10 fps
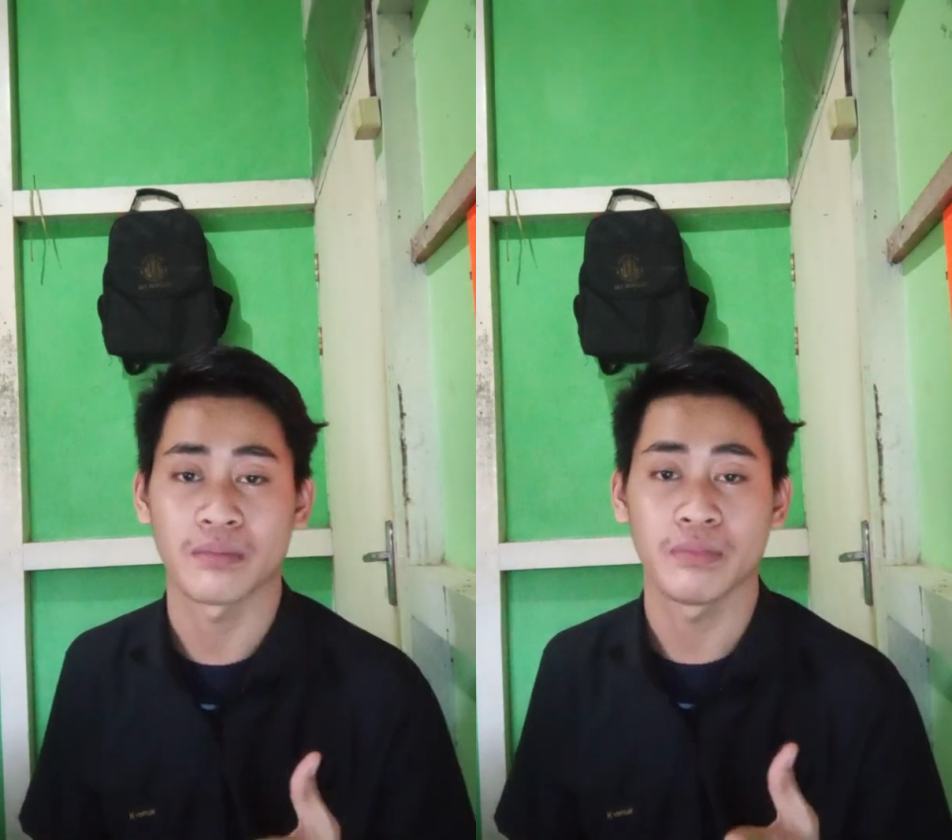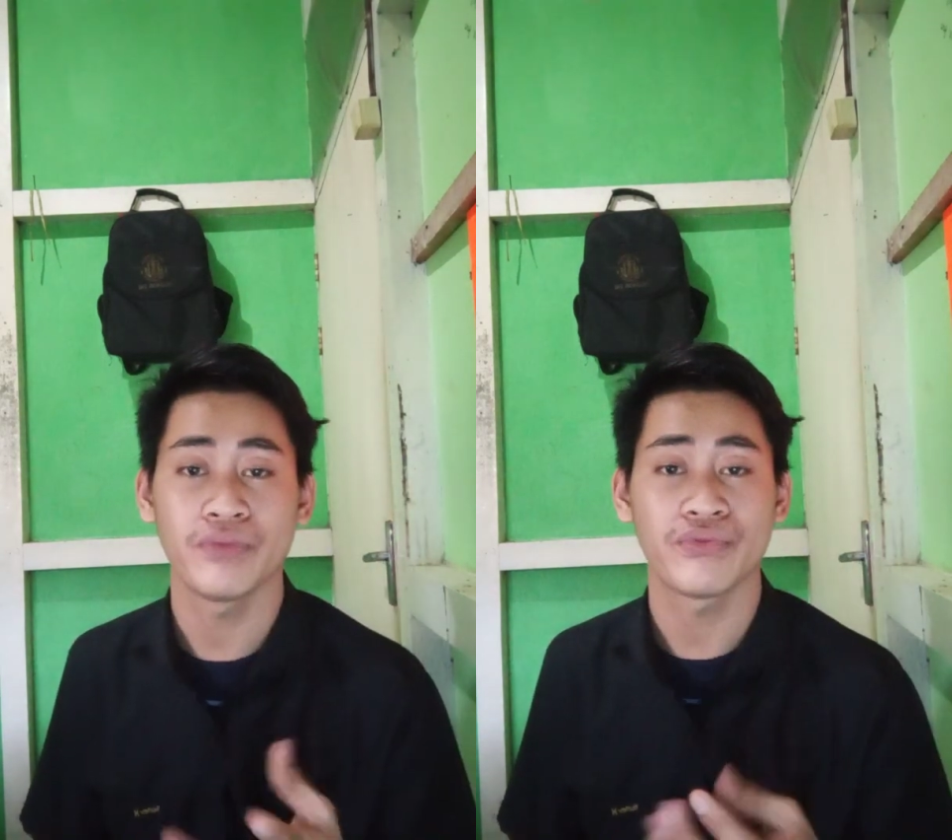
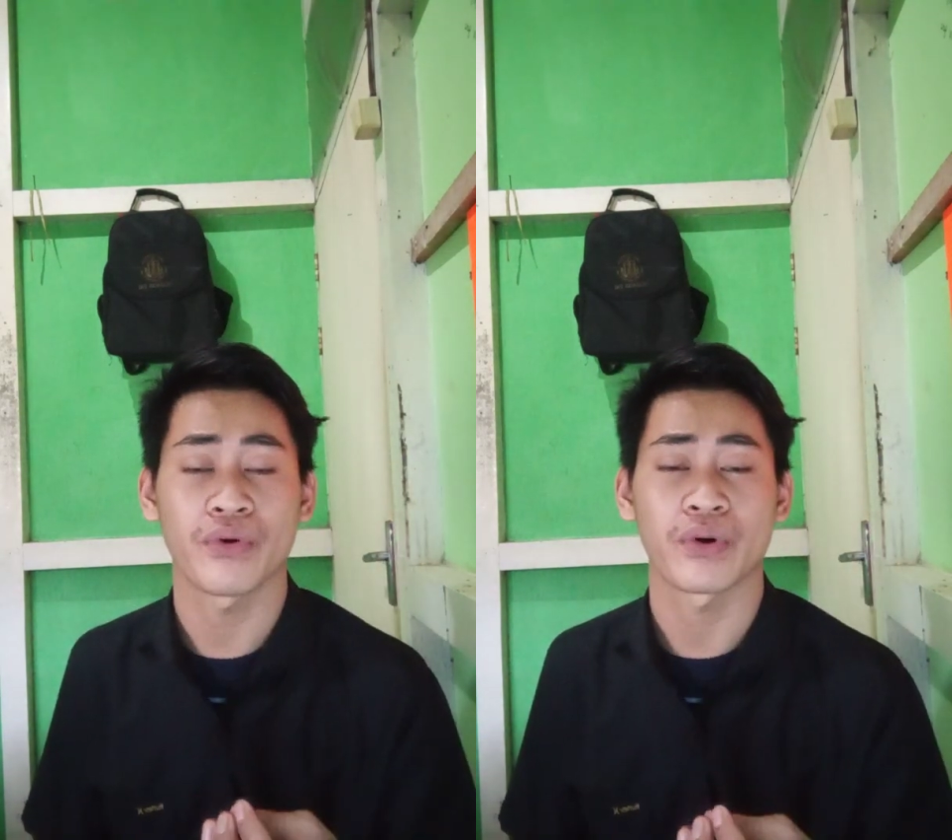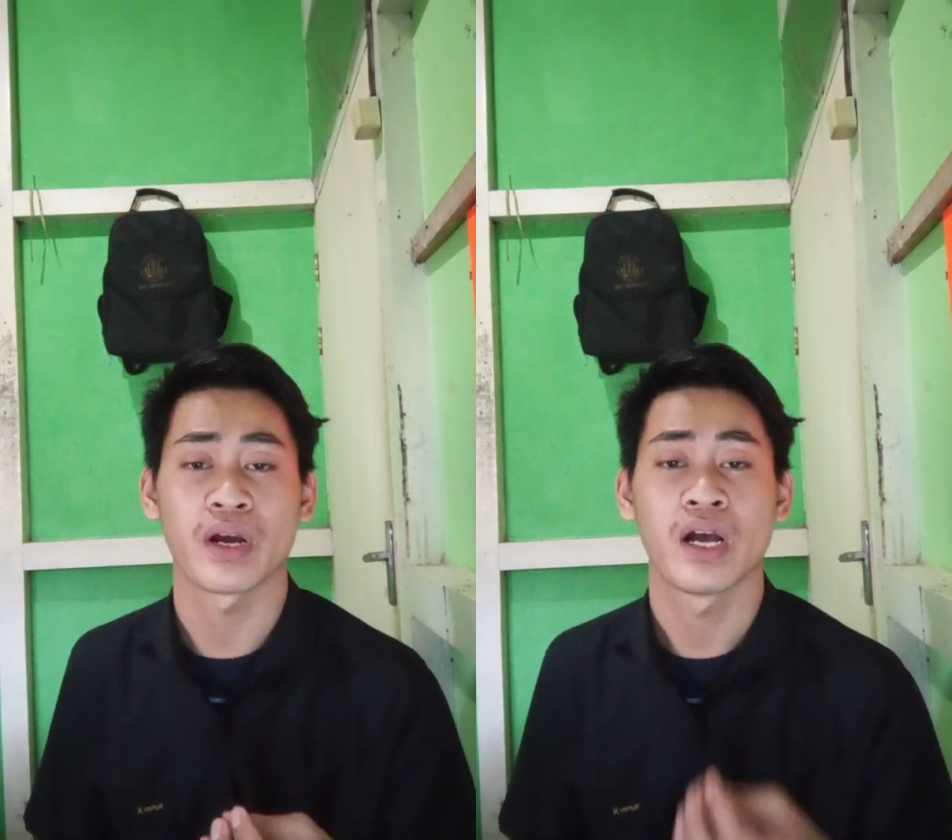
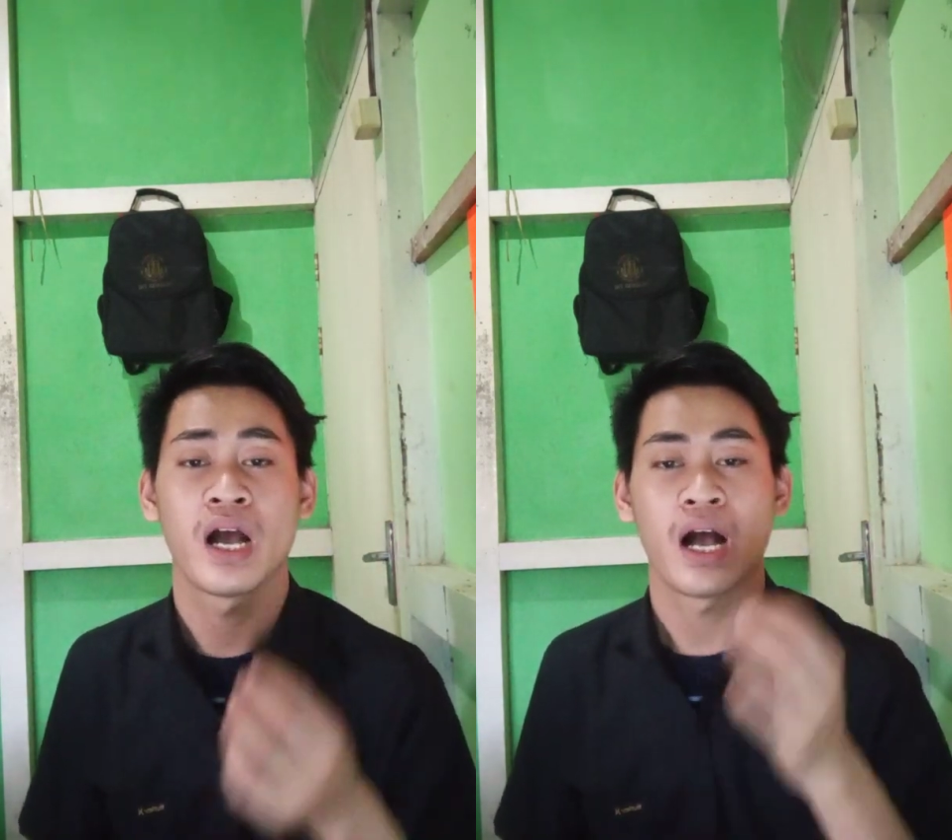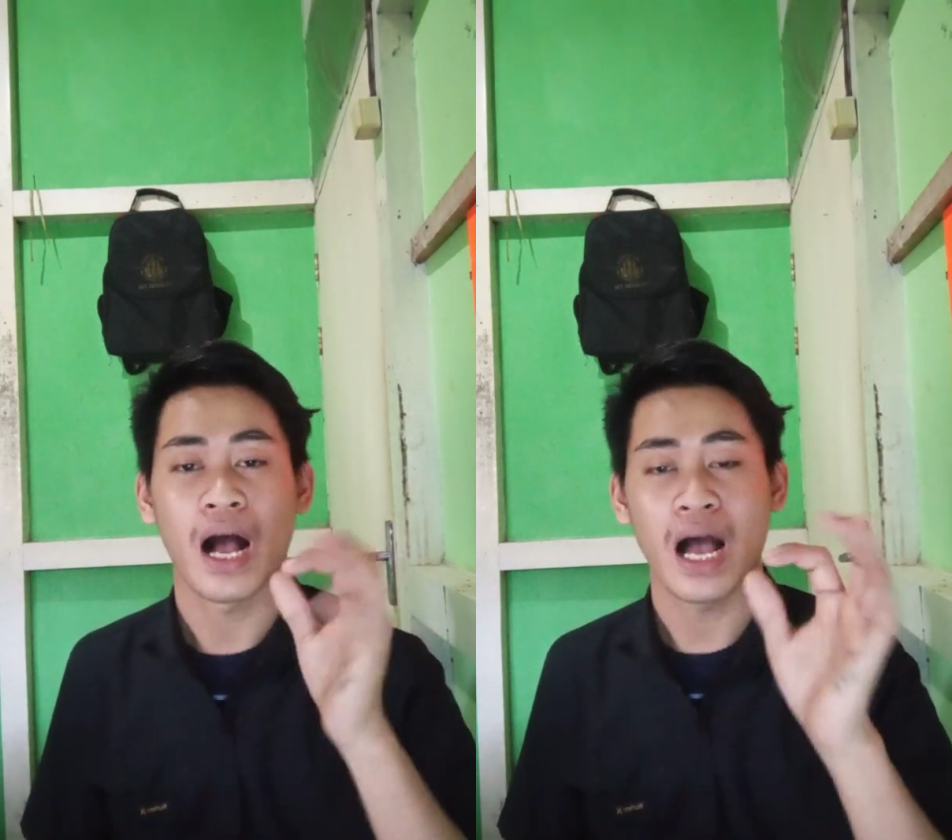Before
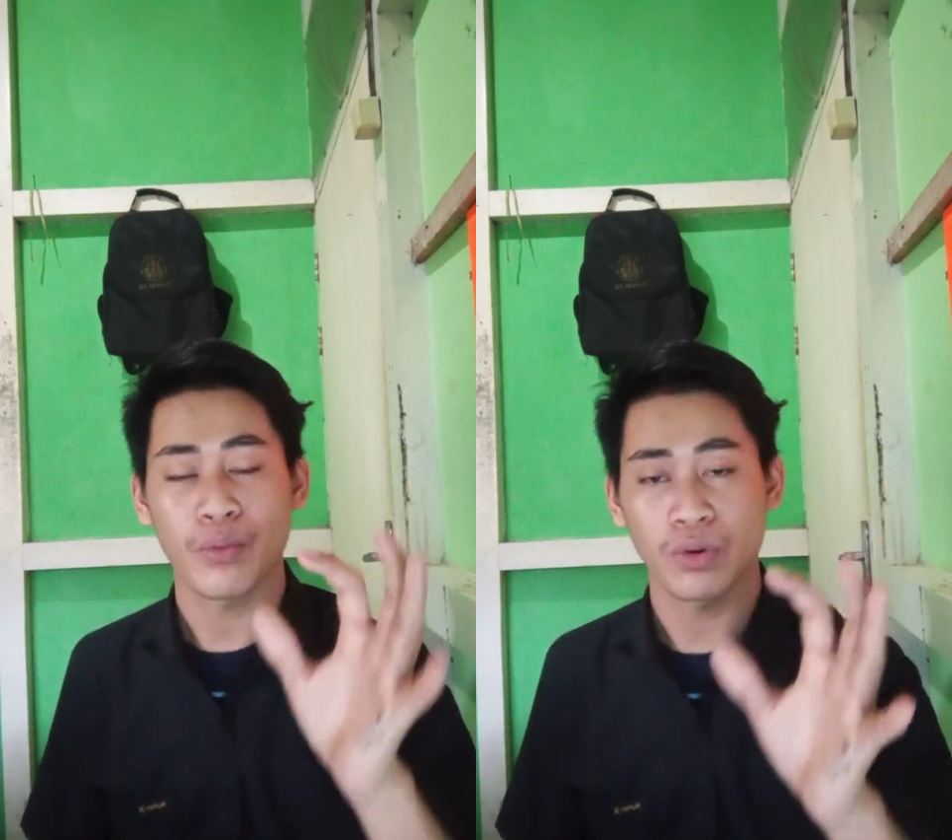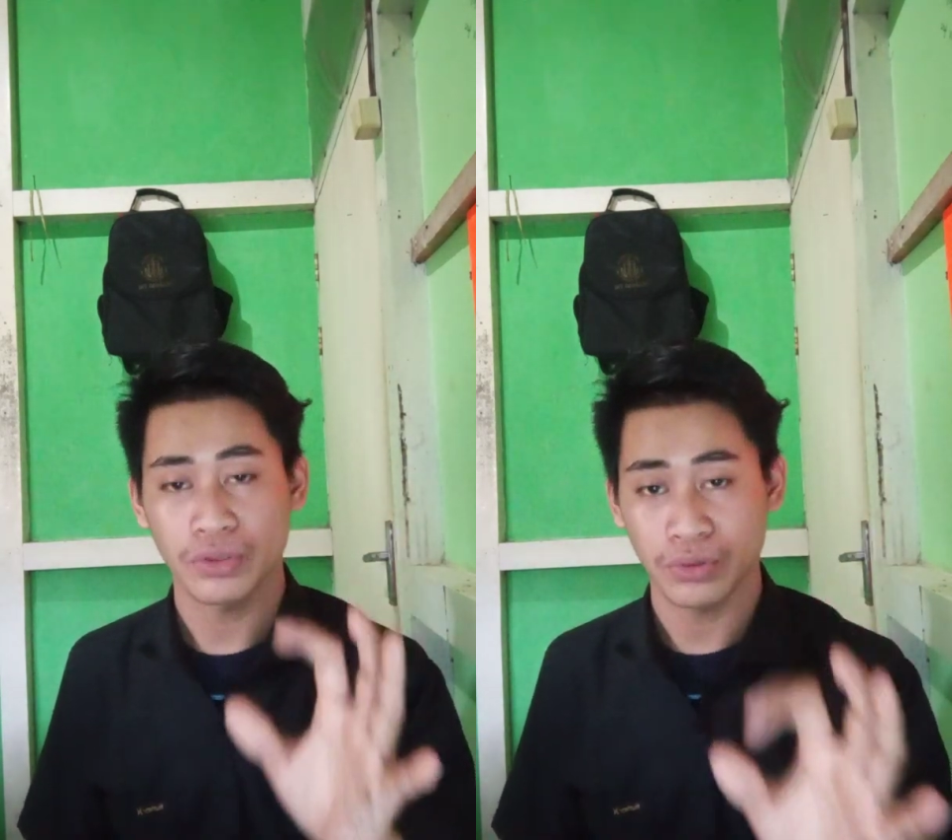I
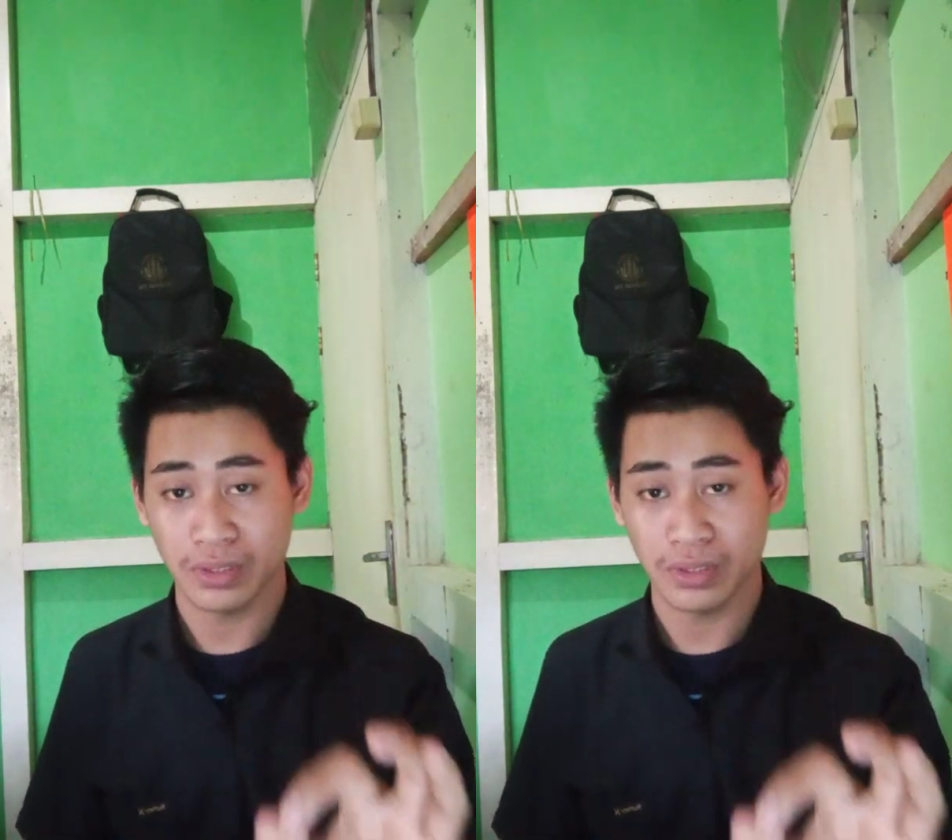wanted to